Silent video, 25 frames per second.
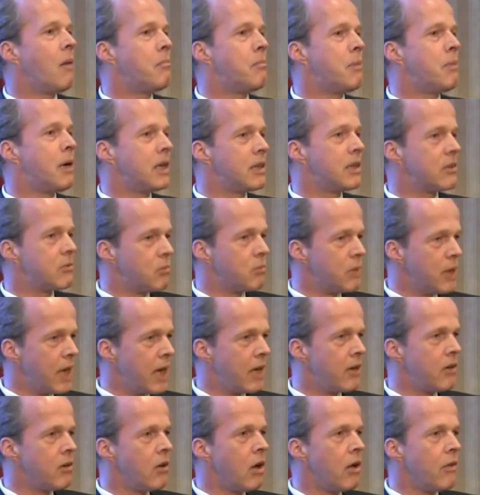but we
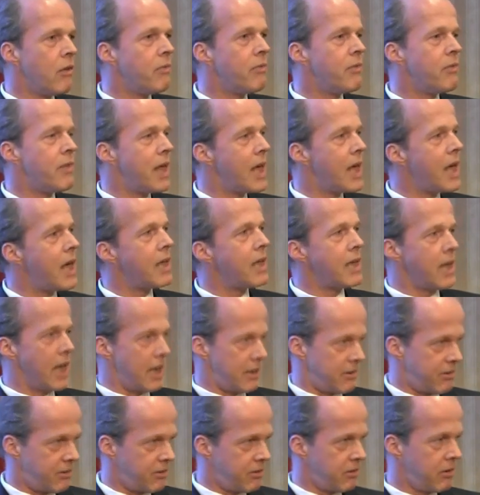are not there
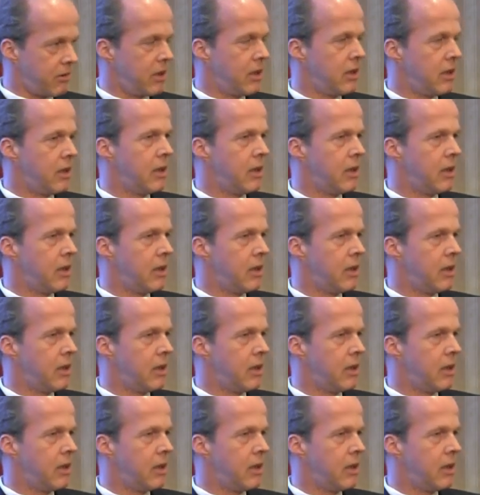yet.